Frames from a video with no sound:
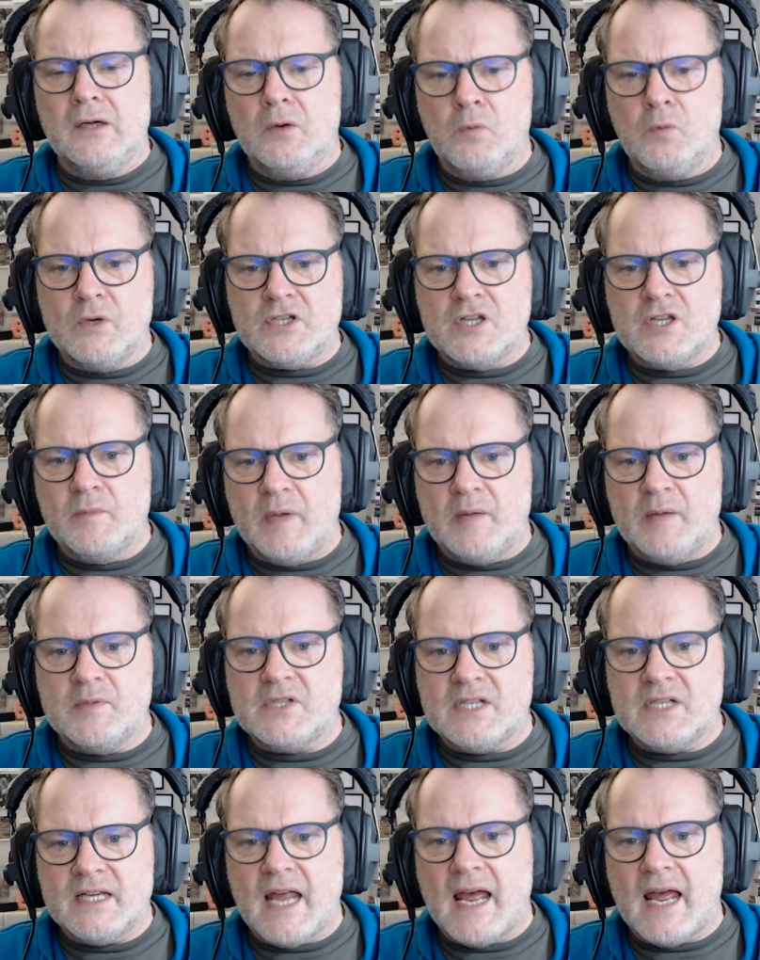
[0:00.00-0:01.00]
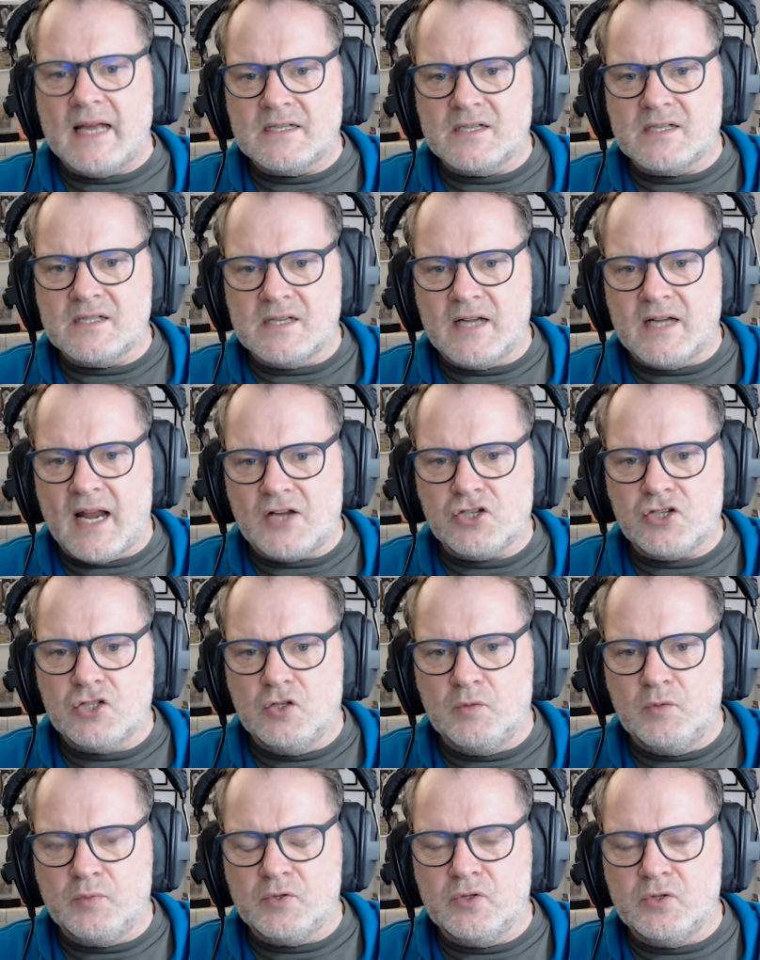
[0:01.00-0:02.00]
which the BBC has as a
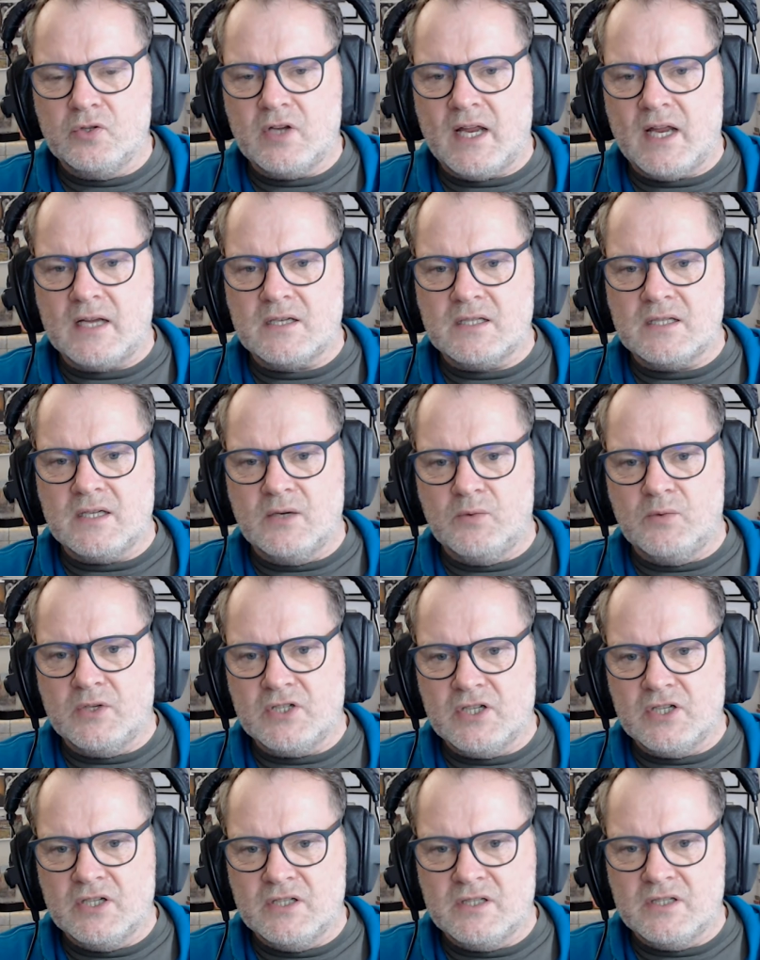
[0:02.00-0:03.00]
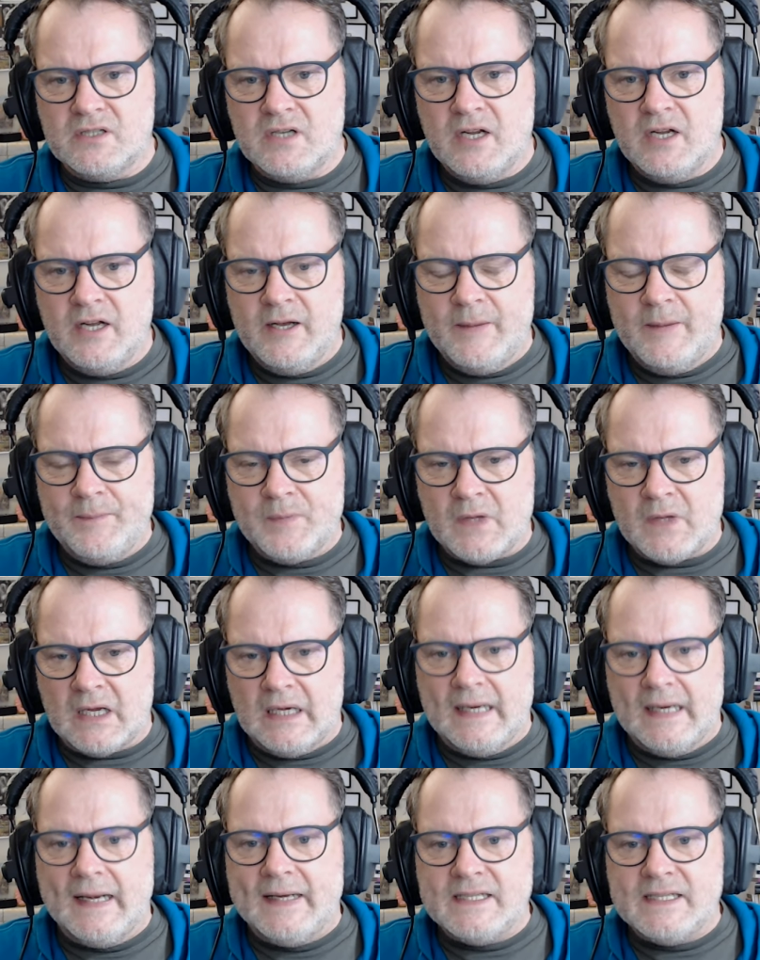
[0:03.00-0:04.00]
national broadcaster, which is
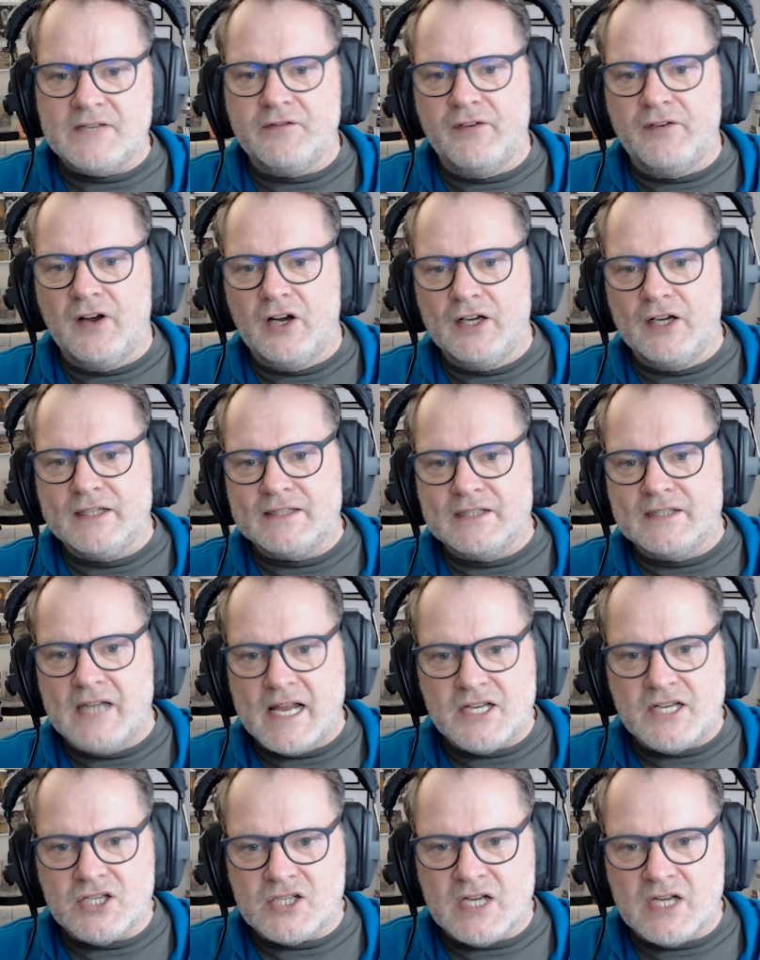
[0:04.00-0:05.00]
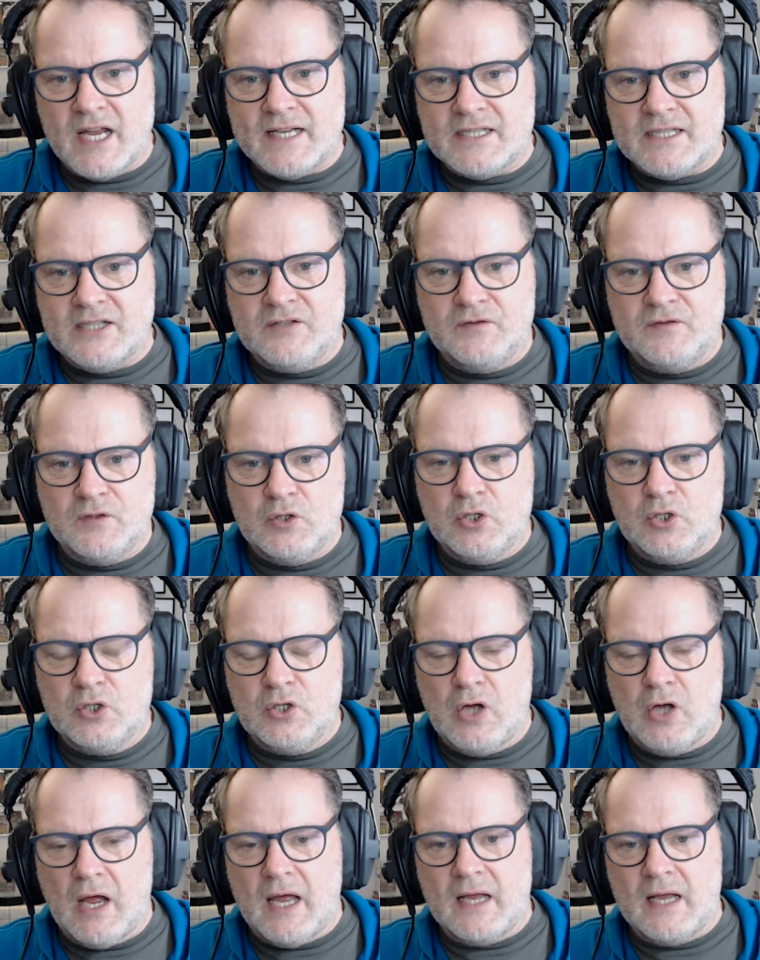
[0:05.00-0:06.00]
clearly defined and legislated
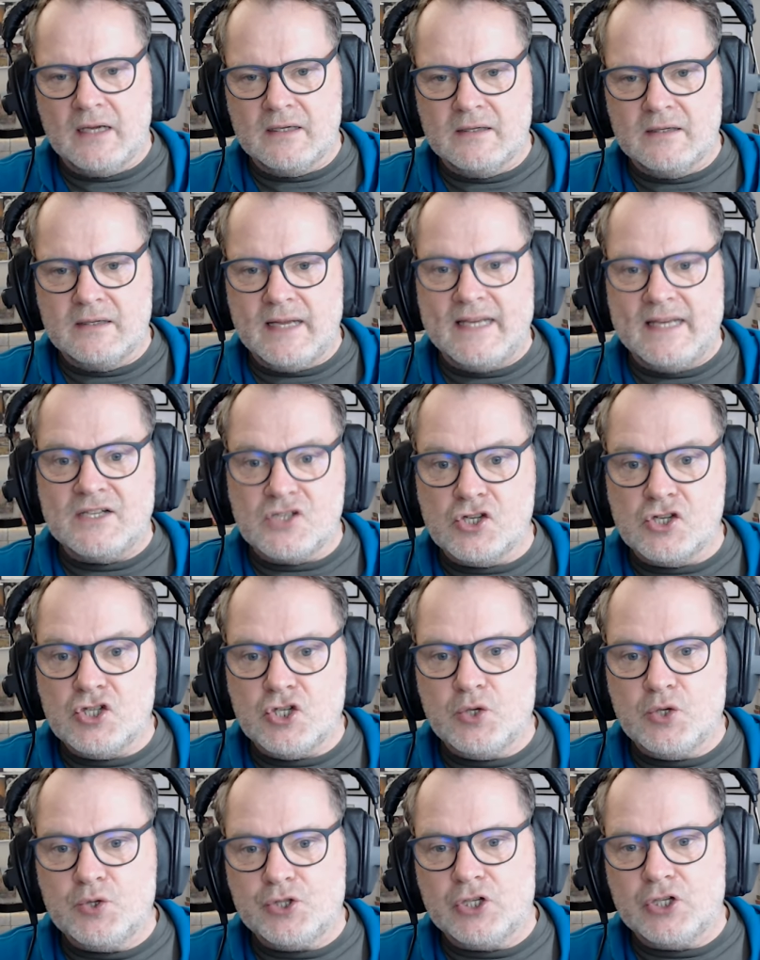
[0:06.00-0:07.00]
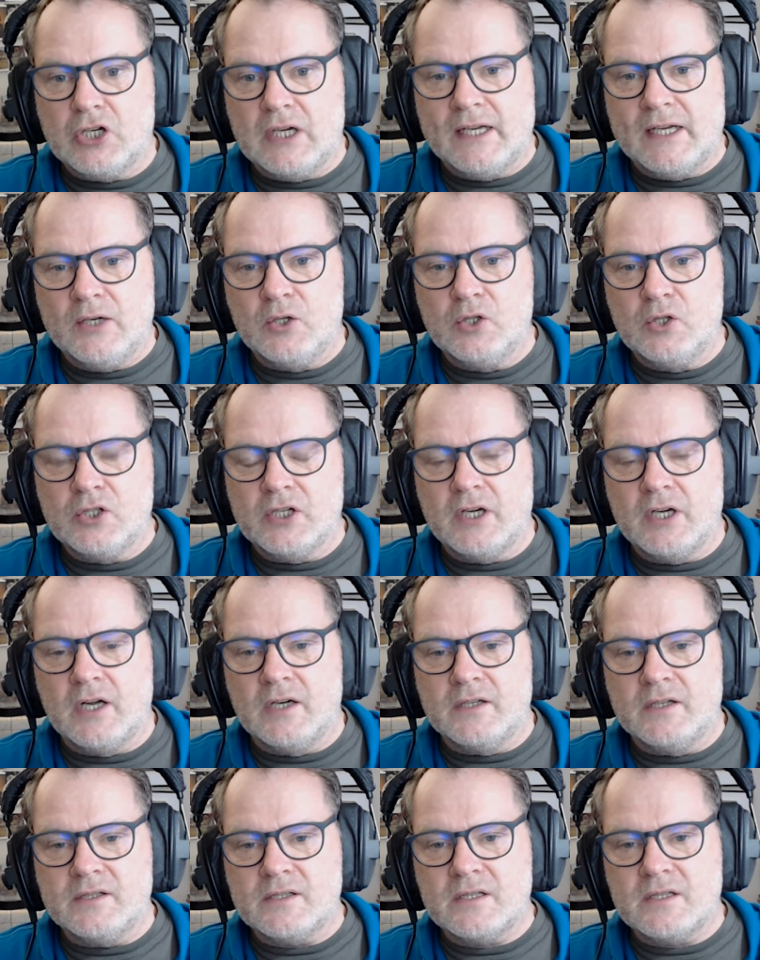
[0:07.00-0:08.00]
for and institutionally
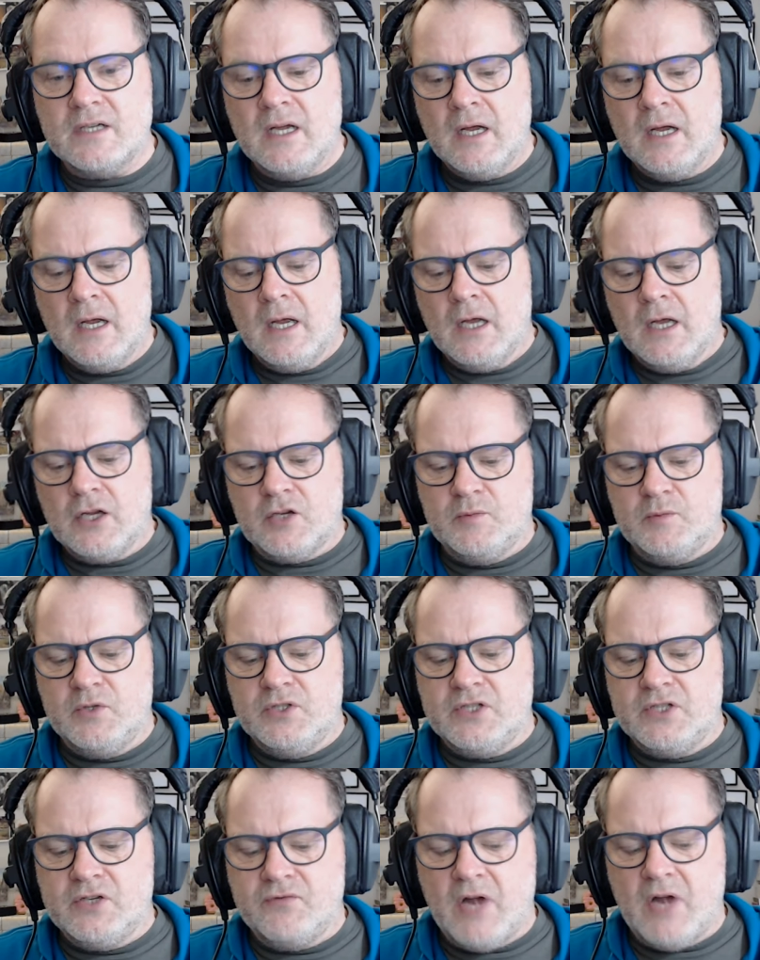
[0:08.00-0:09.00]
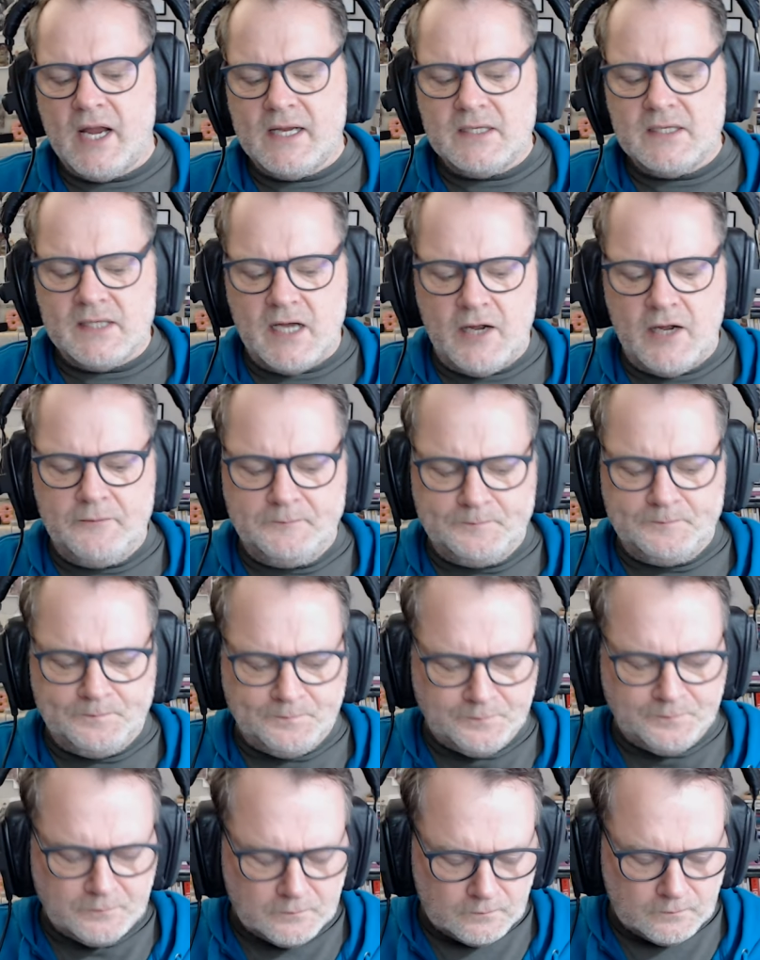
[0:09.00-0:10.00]
organised. Community radio
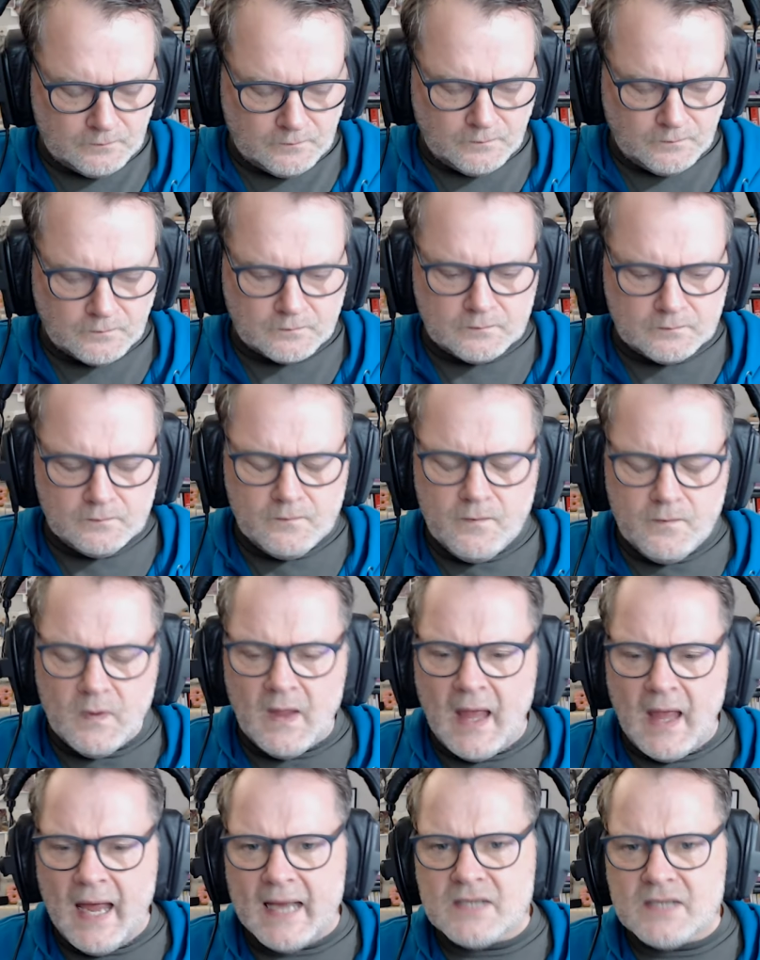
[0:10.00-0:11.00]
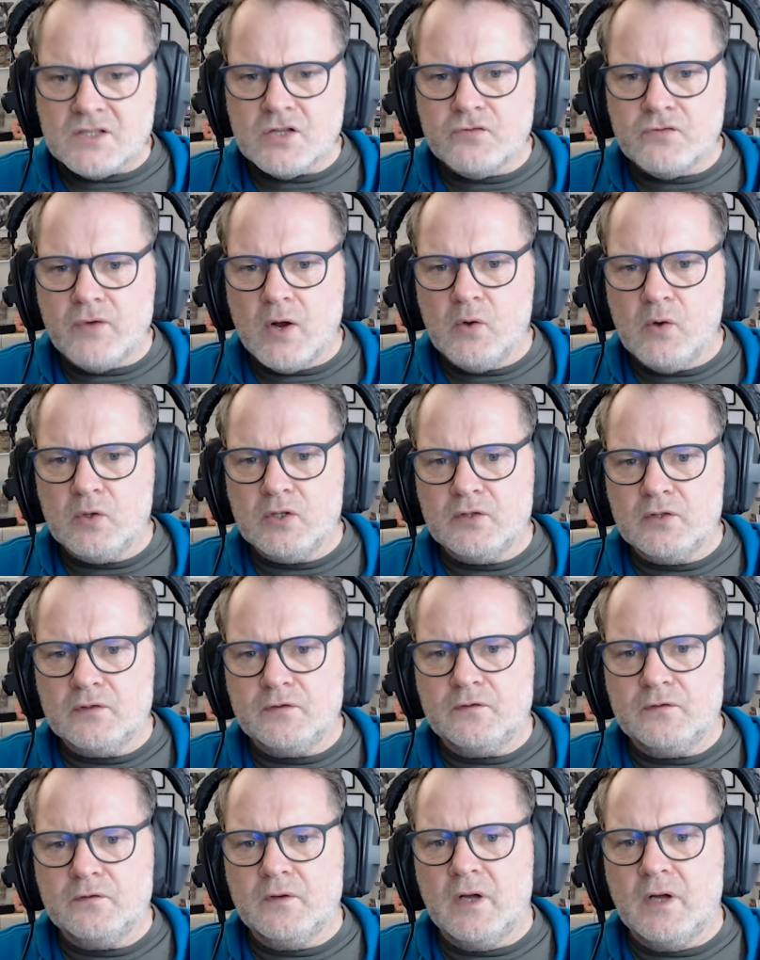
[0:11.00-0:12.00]
has the role
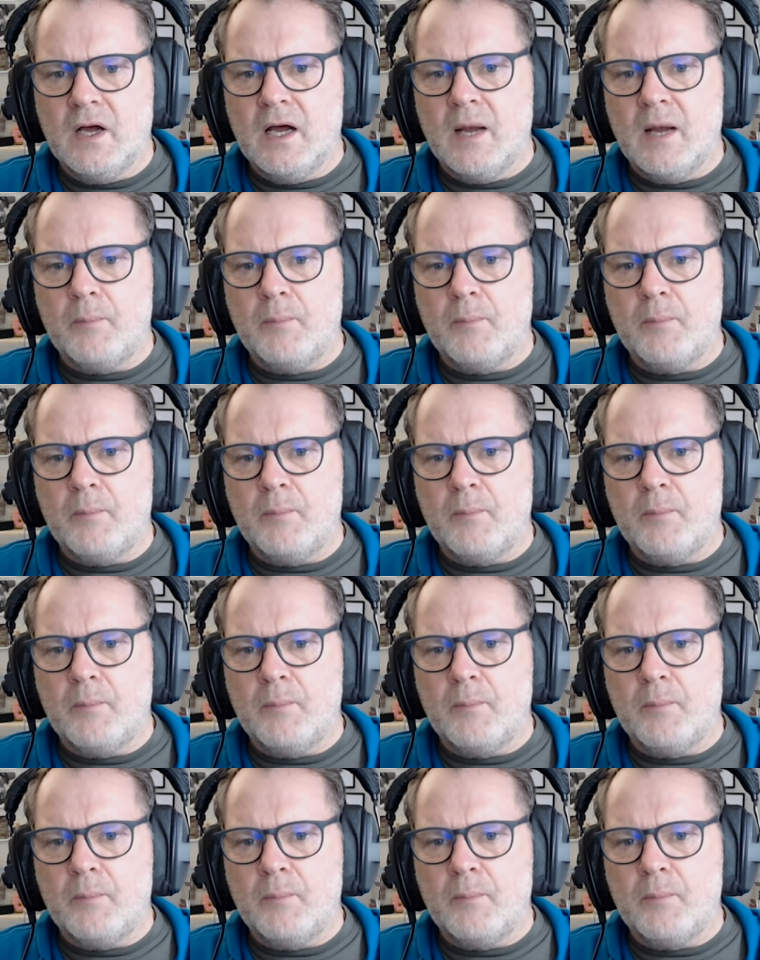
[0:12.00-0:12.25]
of uh,